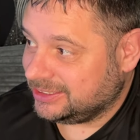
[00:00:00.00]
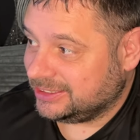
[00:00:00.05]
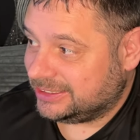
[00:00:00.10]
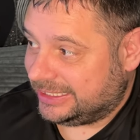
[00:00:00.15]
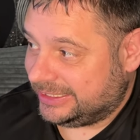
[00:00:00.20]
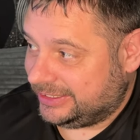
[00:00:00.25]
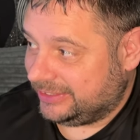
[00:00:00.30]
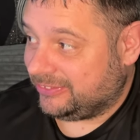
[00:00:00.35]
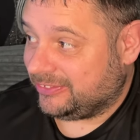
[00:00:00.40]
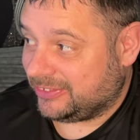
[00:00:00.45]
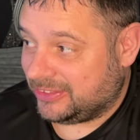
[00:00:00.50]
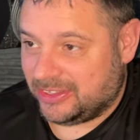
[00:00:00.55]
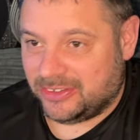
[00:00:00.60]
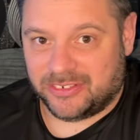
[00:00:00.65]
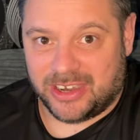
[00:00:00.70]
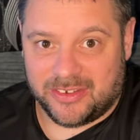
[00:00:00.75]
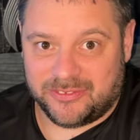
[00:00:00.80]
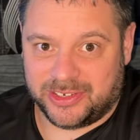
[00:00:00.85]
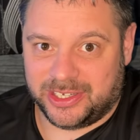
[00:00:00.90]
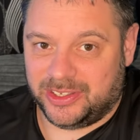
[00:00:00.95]
they are
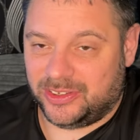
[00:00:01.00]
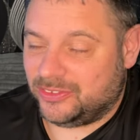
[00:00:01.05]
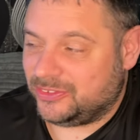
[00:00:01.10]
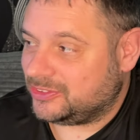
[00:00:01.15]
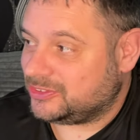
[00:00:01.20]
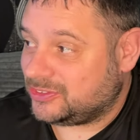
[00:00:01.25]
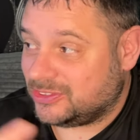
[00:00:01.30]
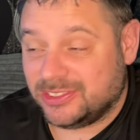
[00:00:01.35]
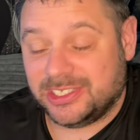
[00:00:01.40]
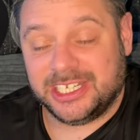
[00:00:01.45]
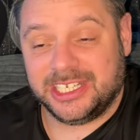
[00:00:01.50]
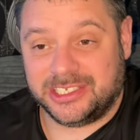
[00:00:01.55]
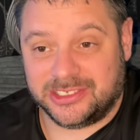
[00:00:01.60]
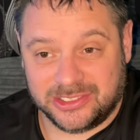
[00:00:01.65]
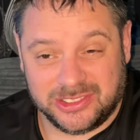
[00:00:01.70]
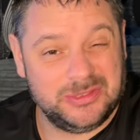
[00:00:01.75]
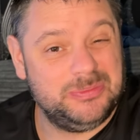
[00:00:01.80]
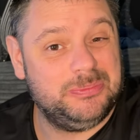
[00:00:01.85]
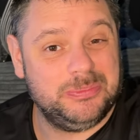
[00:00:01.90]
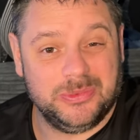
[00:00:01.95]
having it on the Sunday
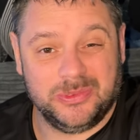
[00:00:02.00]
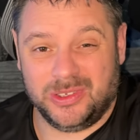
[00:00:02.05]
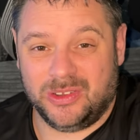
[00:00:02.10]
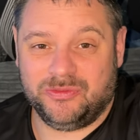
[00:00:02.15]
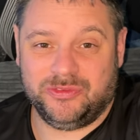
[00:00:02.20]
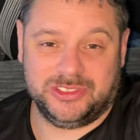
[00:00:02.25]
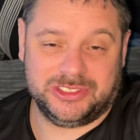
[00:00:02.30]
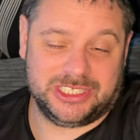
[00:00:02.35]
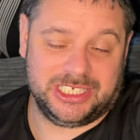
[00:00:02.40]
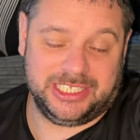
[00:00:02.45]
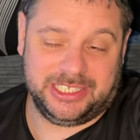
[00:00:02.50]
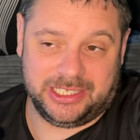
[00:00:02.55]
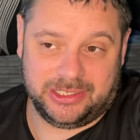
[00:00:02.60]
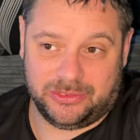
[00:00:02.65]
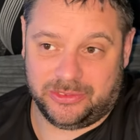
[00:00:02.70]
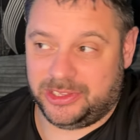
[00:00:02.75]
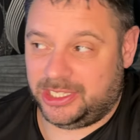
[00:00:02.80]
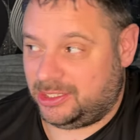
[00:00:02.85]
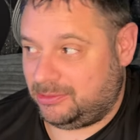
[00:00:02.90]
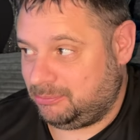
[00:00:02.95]
because obviously they'll
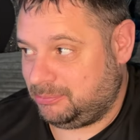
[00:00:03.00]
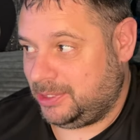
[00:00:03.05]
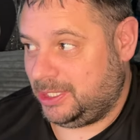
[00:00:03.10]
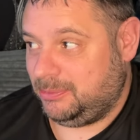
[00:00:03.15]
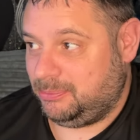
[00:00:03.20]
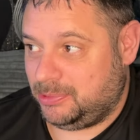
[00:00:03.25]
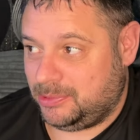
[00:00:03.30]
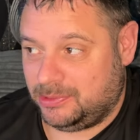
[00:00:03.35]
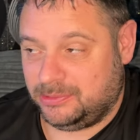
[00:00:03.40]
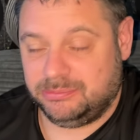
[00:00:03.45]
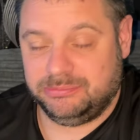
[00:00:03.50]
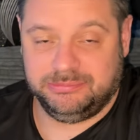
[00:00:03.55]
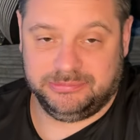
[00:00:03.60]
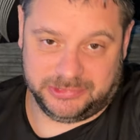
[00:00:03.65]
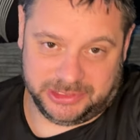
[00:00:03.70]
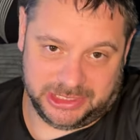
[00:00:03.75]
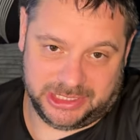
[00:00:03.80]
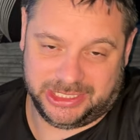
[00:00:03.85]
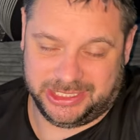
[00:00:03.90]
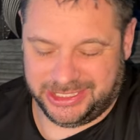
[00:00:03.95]
think people,
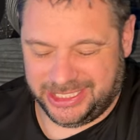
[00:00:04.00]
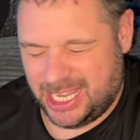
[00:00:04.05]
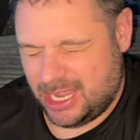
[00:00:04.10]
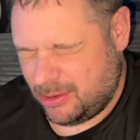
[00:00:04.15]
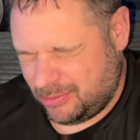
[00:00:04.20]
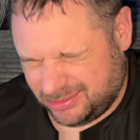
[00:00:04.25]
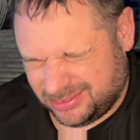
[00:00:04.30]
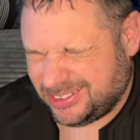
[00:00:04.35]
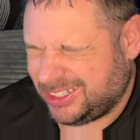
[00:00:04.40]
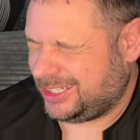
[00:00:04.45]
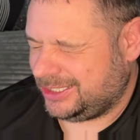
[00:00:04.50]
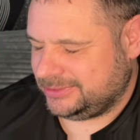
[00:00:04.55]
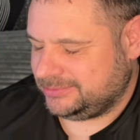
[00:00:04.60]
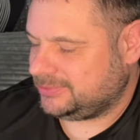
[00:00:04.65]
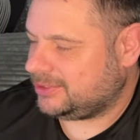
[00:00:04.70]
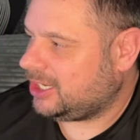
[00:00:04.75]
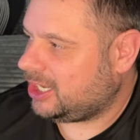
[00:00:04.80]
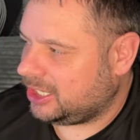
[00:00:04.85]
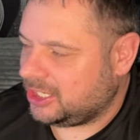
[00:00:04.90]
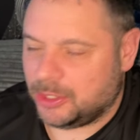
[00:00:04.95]
yeah, yeah, I,
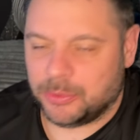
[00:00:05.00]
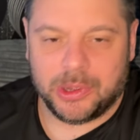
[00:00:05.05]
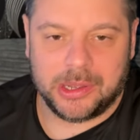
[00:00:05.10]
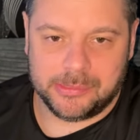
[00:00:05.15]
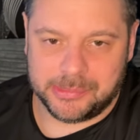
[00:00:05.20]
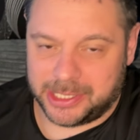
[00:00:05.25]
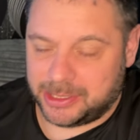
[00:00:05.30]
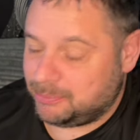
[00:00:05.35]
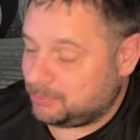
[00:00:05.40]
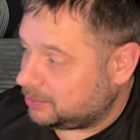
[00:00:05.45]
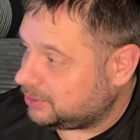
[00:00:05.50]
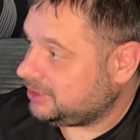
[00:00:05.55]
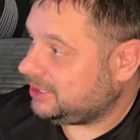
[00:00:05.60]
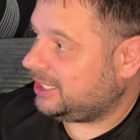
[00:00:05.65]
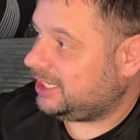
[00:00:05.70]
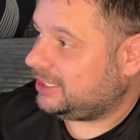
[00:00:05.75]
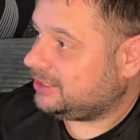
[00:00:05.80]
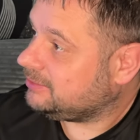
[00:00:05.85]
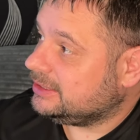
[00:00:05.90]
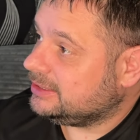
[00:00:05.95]
I know what I mean, but yeah.